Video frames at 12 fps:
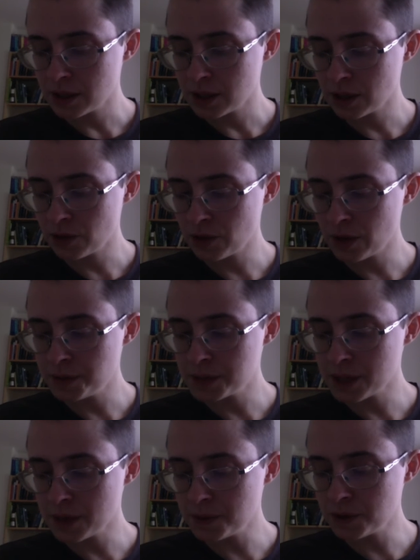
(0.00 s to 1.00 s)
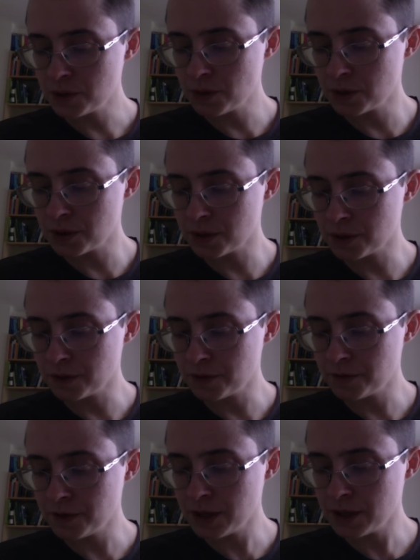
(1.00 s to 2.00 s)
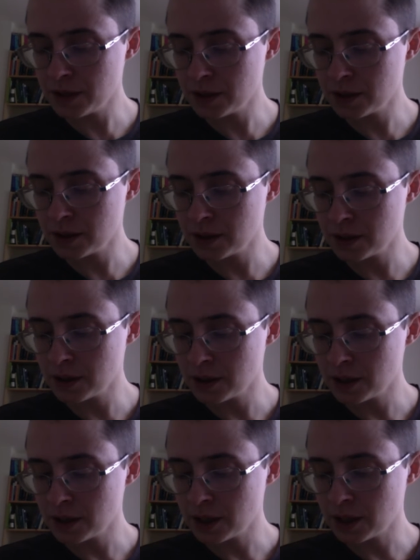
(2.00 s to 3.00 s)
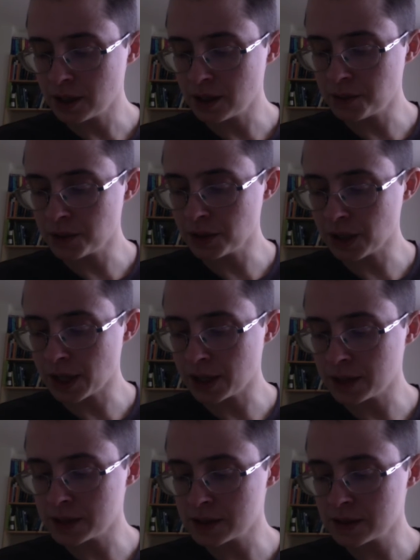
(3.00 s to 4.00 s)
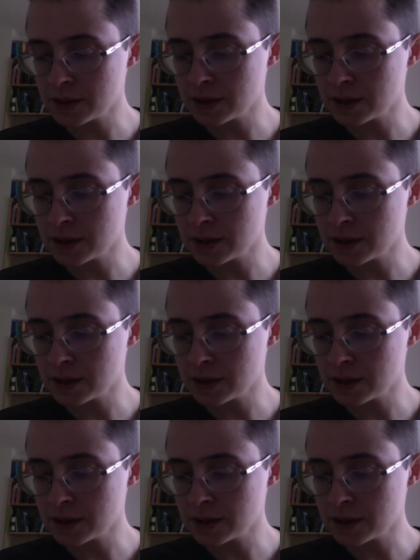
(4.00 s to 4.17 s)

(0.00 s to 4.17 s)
and creeps up toward your feet and up your legs.